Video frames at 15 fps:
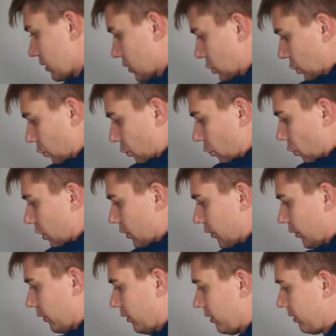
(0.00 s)
a
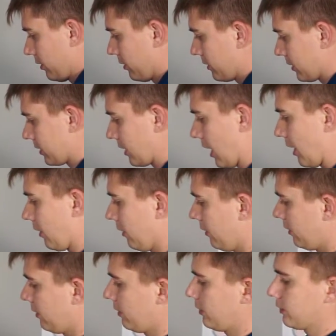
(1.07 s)
toroidal
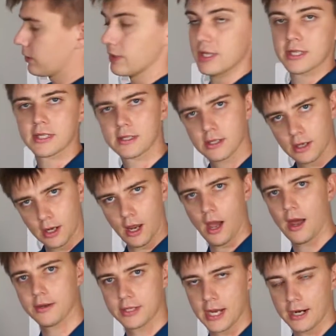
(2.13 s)
style. So this isn't
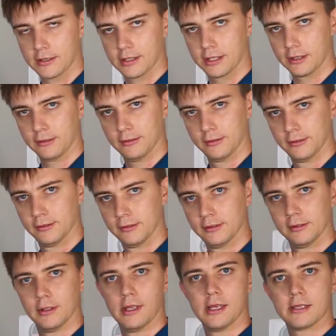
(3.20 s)
contacting.
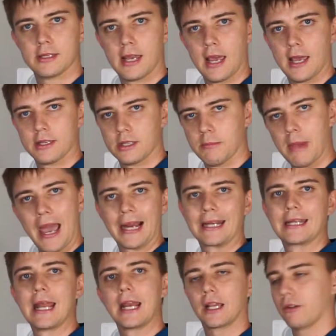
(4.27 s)
This has a
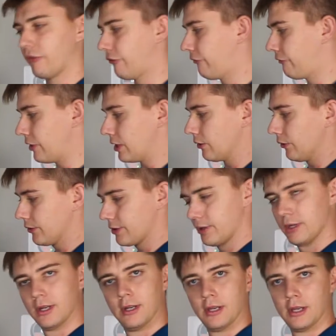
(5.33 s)
magnetic field.
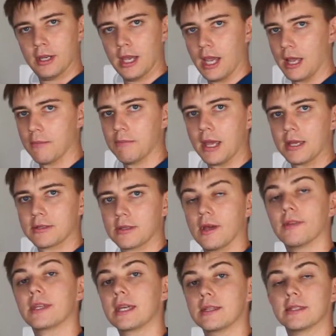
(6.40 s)
And based
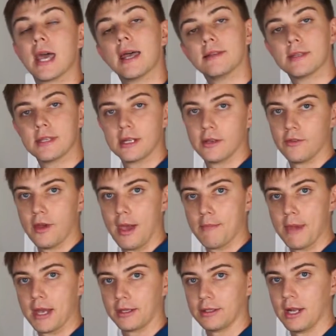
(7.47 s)
on the intensity of that
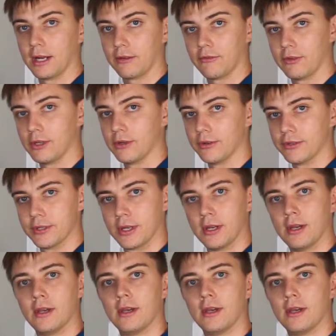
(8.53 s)
magnetic field,